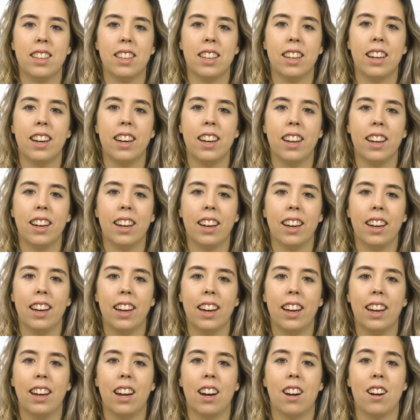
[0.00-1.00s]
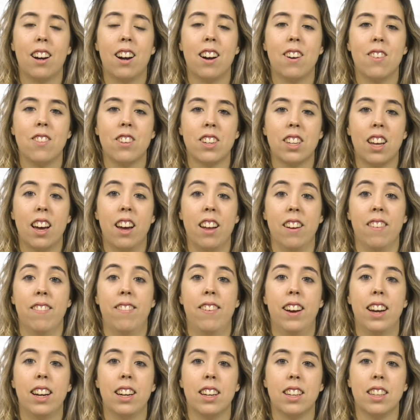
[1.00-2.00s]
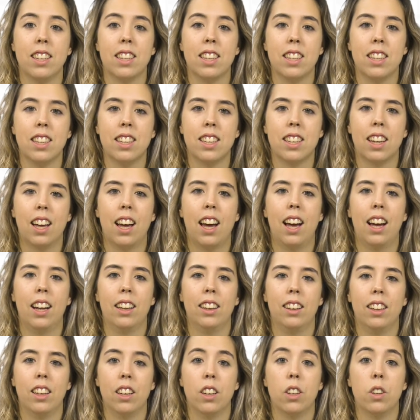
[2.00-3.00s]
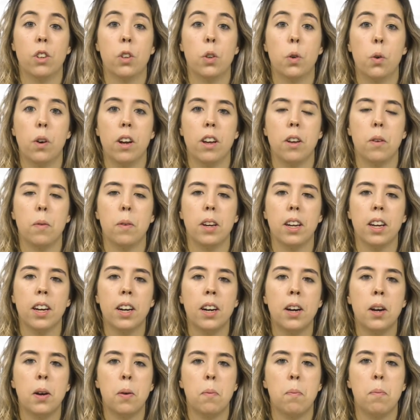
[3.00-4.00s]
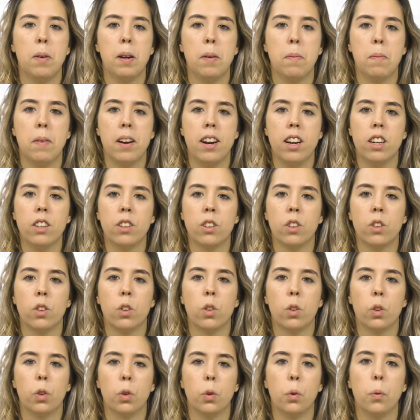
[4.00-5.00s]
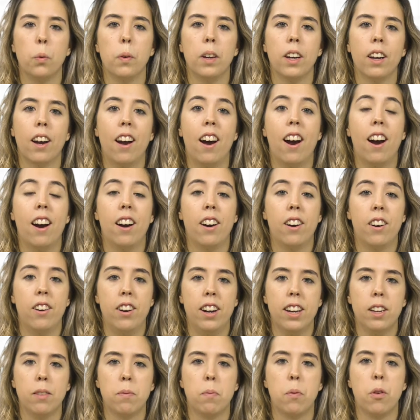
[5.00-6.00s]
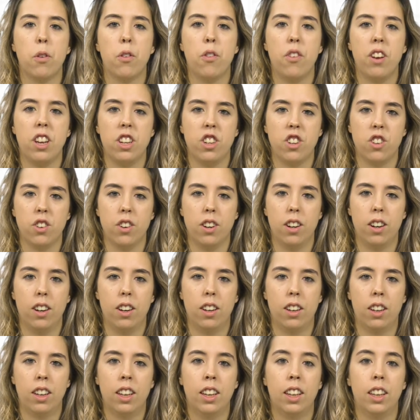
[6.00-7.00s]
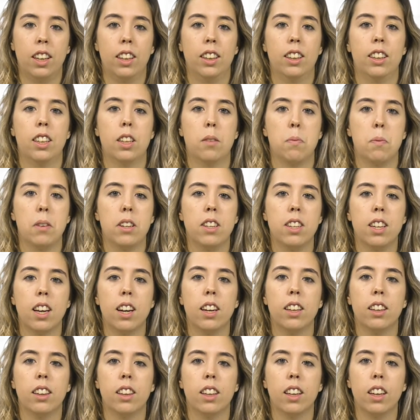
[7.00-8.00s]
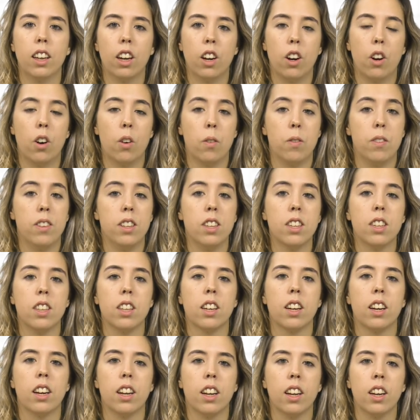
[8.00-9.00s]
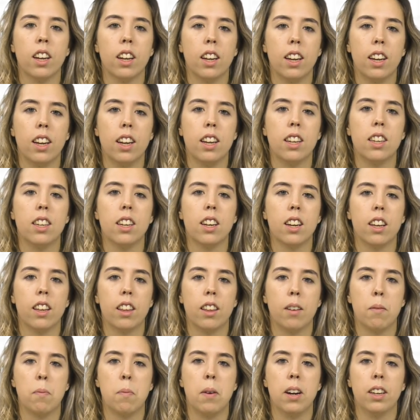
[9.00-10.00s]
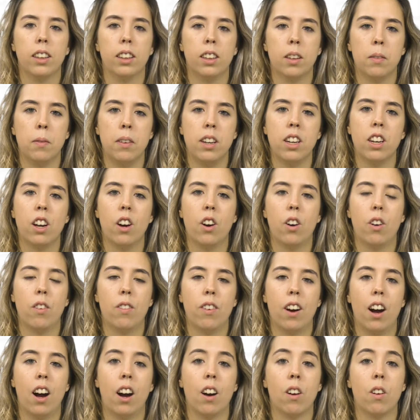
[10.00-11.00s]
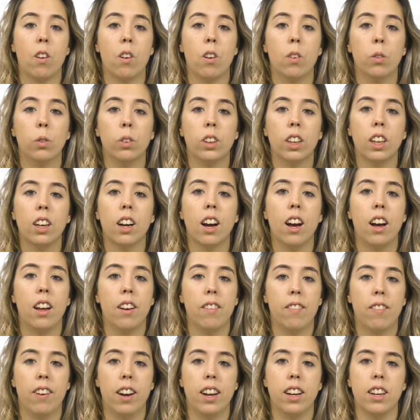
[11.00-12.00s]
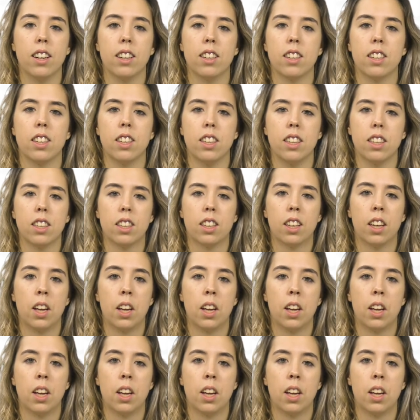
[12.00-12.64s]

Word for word: degree in accounts and finances at the UAB prepares you to be a great professional. The specialty of this degree is in the department of accounting and finances,